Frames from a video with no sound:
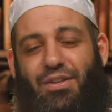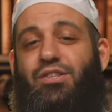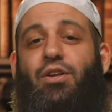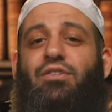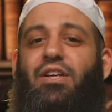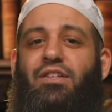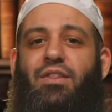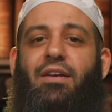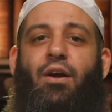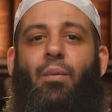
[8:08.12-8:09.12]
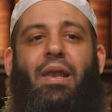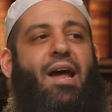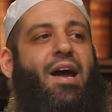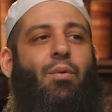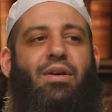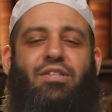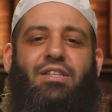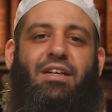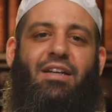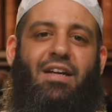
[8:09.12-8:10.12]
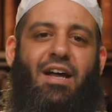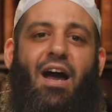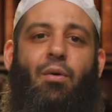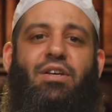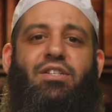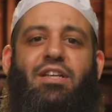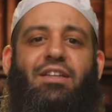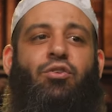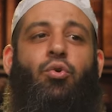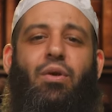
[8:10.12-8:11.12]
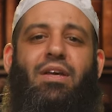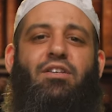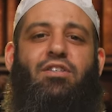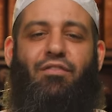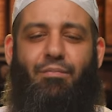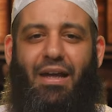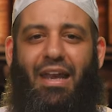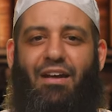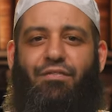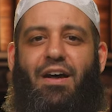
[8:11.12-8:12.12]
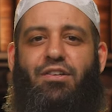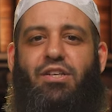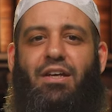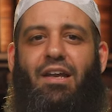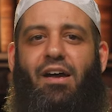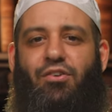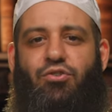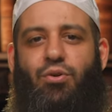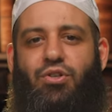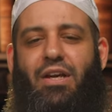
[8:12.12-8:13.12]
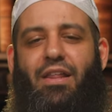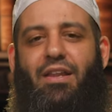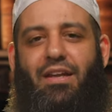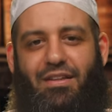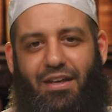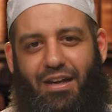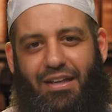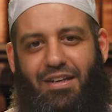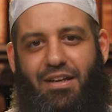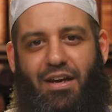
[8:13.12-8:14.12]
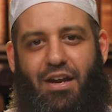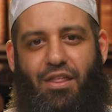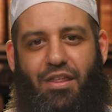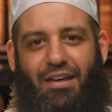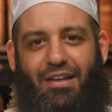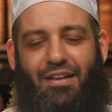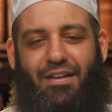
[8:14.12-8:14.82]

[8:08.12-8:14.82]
There's no such thing, oh Allah, I wasted 2 years of my life asking Allah Azza wa Jal and then at the end I didn't get anything.